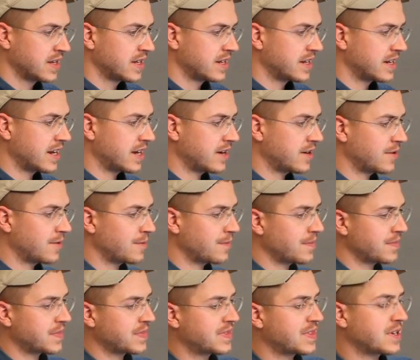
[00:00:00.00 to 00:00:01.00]
Now,
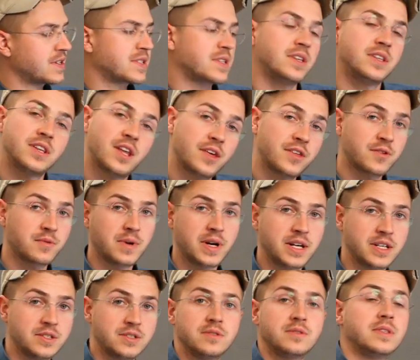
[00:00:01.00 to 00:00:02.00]
there's another way
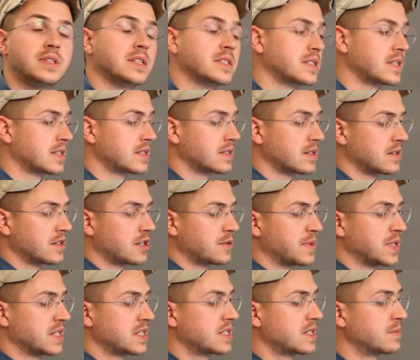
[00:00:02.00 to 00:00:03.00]
to do this that's a little
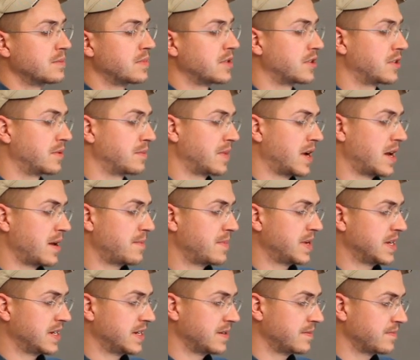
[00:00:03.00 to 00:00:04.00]
bit simpler in my
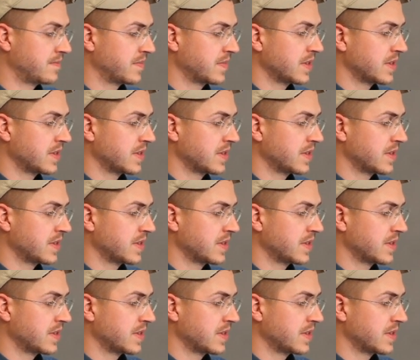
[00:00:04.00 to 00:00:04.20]
opinion.